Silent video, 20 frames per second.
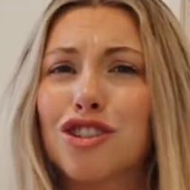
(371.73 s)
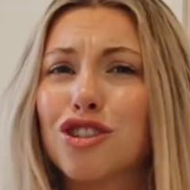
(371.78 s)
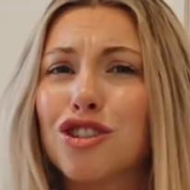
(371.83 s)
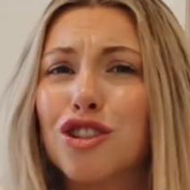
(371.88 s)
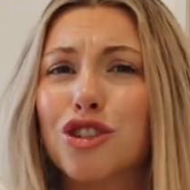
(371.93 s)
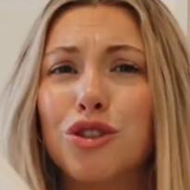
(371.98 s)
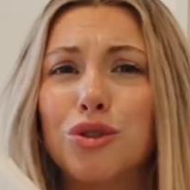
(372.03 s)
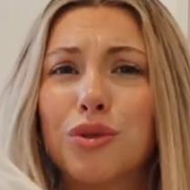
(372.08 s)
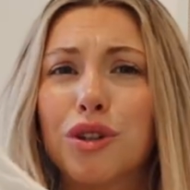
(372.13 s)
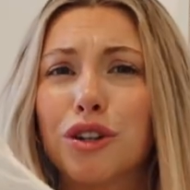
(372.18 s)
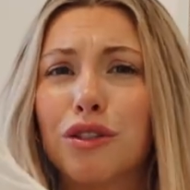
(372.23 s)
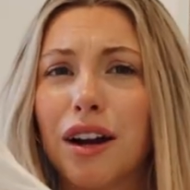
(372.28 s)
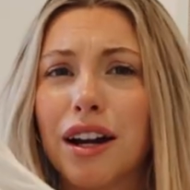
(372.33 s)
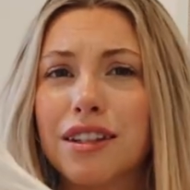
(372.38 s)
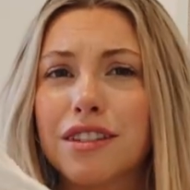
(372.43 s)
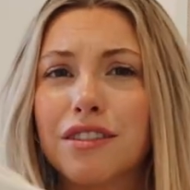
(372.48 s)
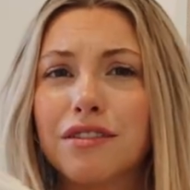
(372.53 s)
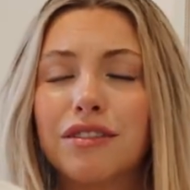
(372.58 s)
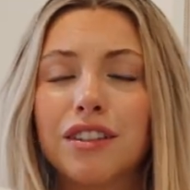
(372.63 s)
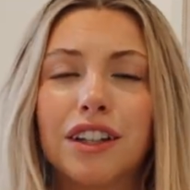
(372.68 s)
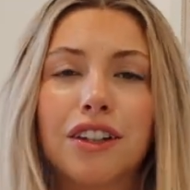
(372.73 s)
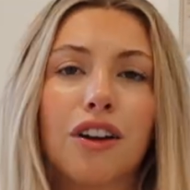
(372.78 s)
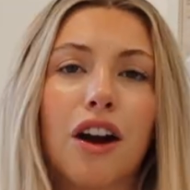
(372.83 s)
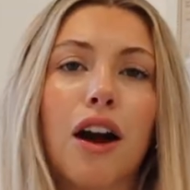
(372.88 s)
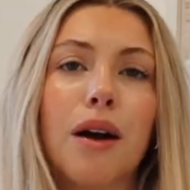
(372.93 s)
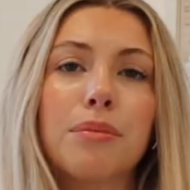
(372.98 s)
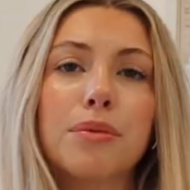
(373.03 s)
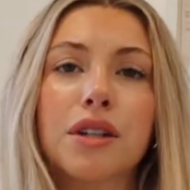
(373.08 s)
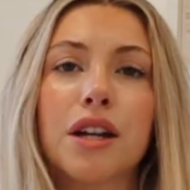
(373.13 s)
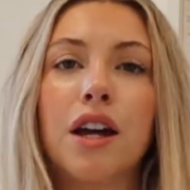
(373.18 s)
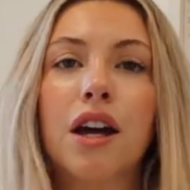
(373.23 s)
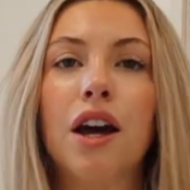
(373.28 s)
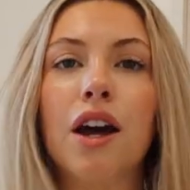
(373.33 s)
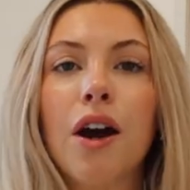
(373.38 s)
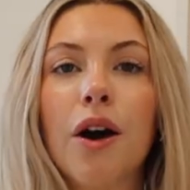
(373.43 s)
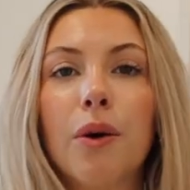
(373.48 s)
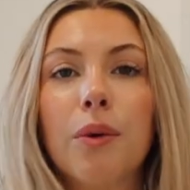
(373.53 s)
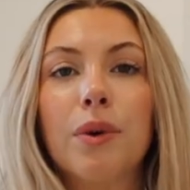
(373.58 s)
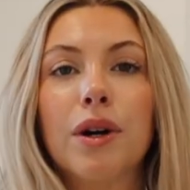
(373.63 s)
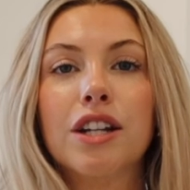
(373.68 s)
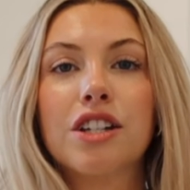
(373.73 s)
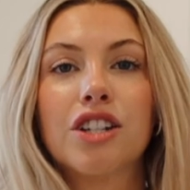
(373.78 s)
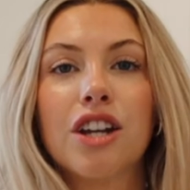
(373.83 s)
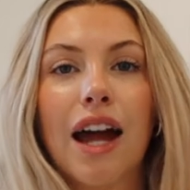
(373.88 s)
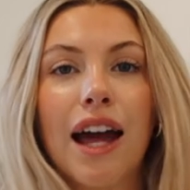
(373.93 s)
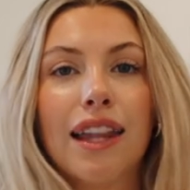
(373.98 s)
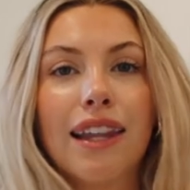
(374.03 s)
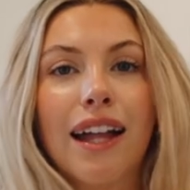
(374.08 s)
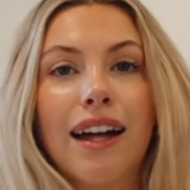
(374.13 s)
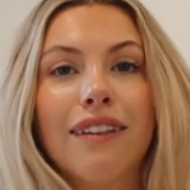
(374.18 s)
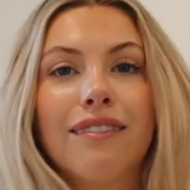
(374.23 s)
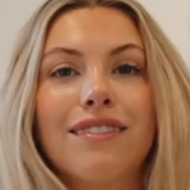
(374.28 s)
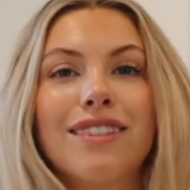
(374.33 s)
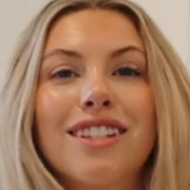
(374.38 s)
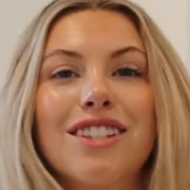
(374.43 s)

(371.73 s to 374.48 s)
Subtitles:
too aggressively cropped, which I love.